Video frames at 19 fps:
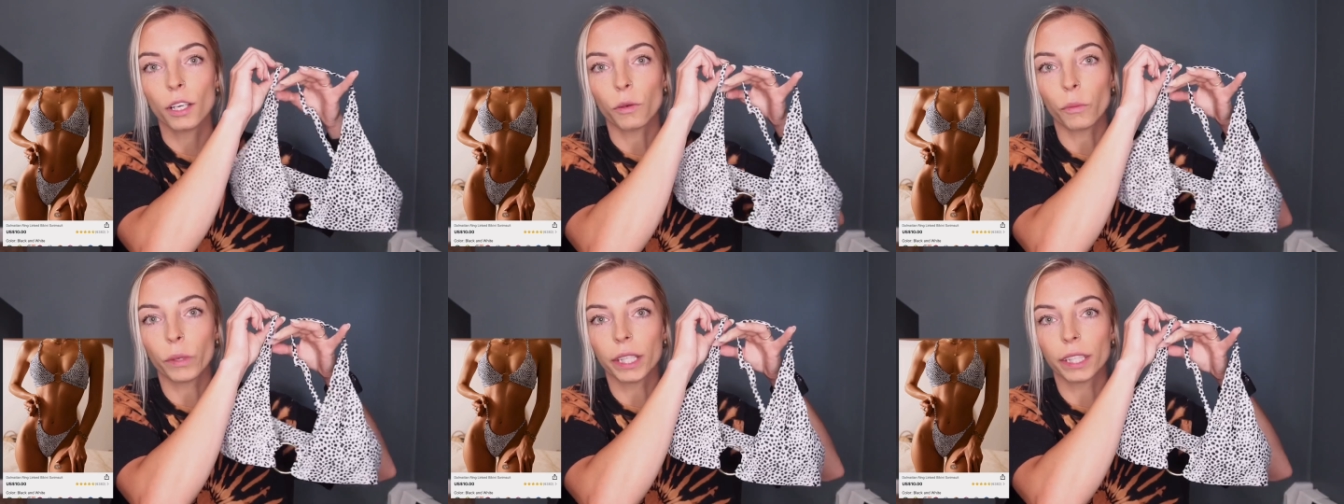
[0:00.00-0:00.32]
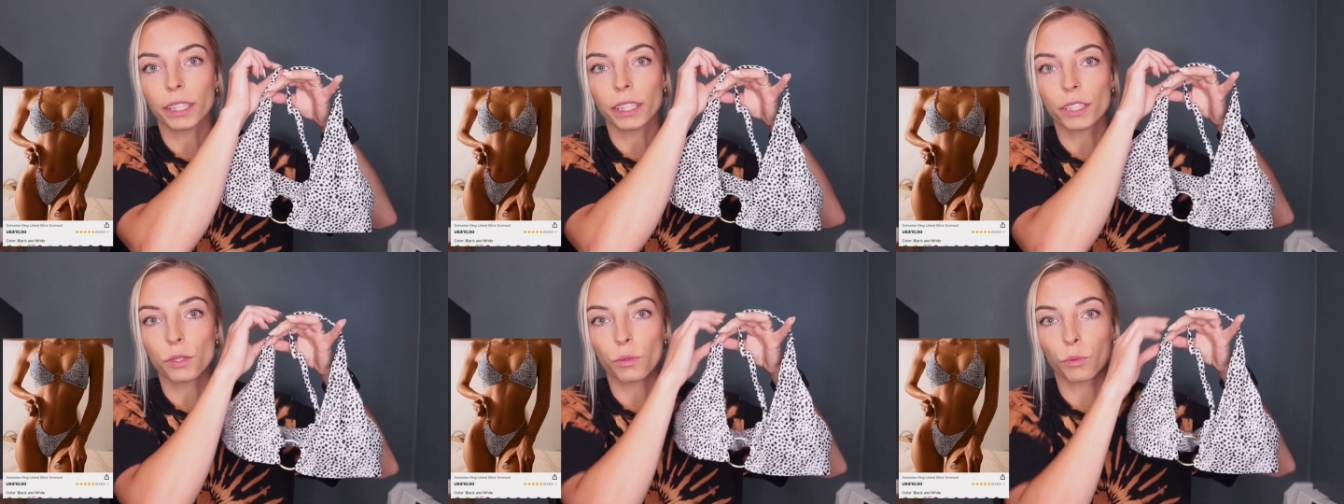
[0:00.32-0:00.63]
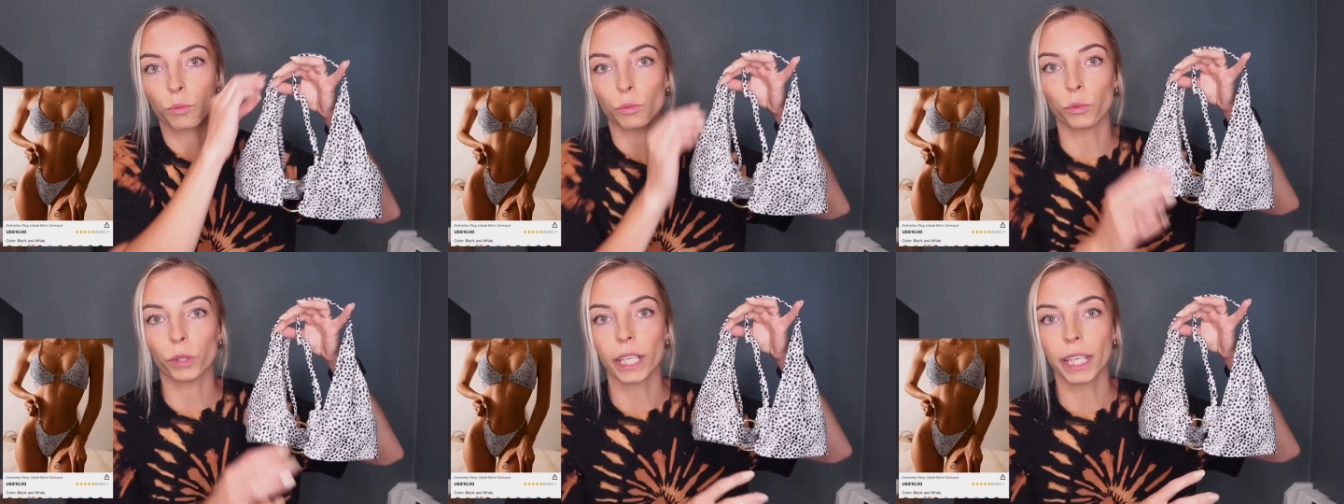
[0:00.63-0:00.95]
with this
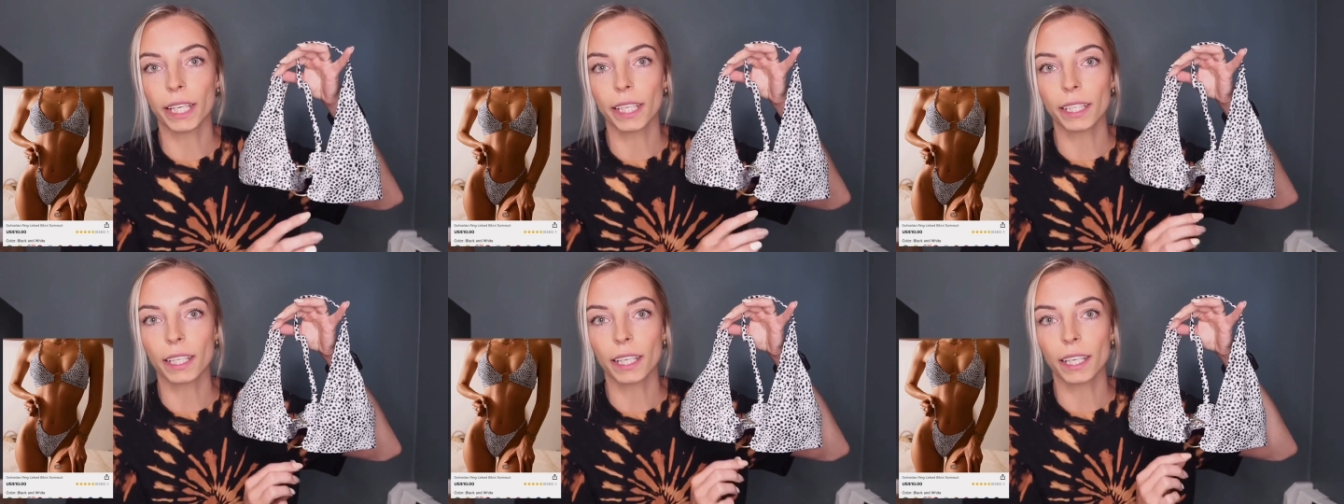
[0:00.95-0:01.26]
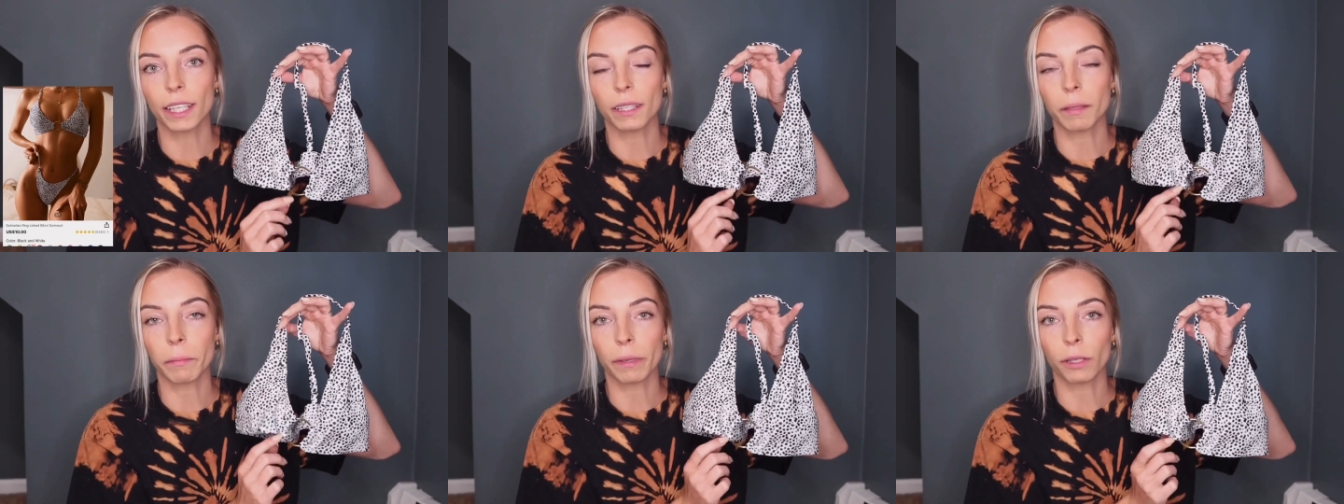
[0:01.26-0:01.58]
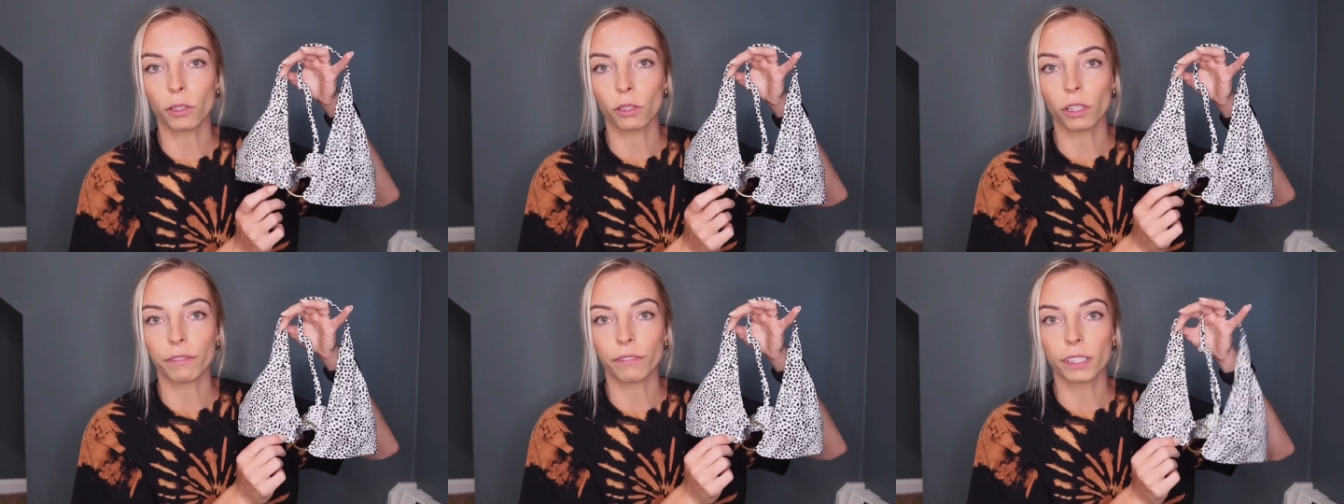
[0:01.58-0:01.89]
ring in the
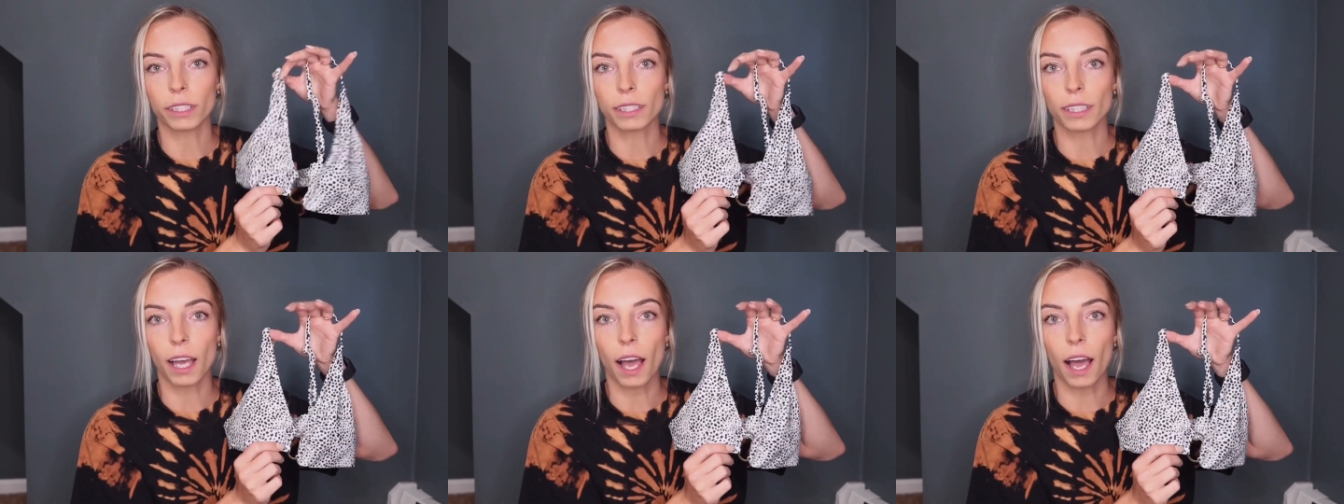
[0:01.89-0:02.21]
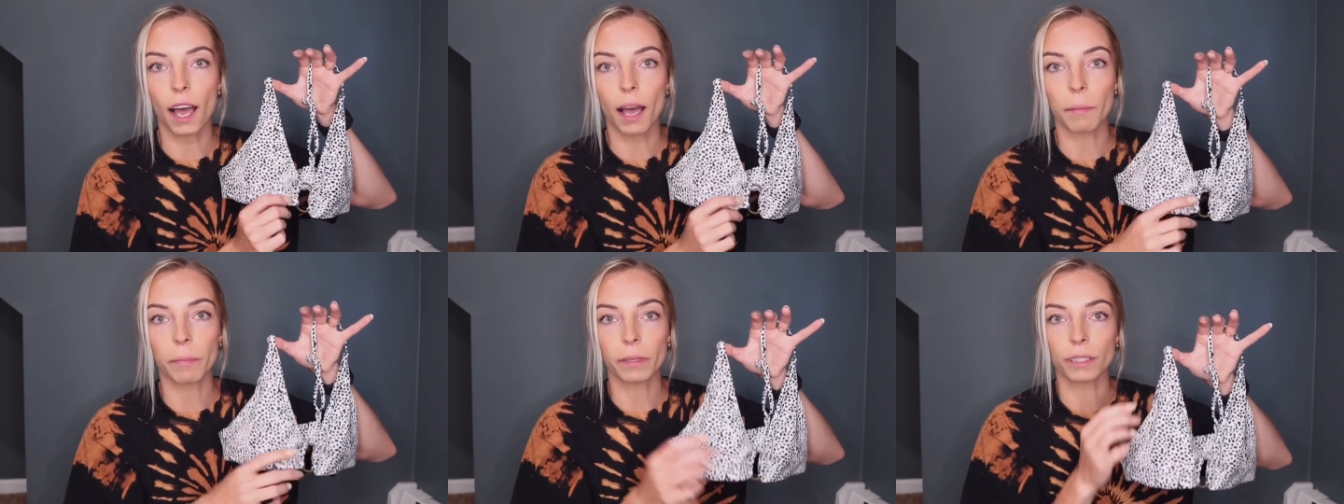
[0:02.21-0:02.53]
middle of the top.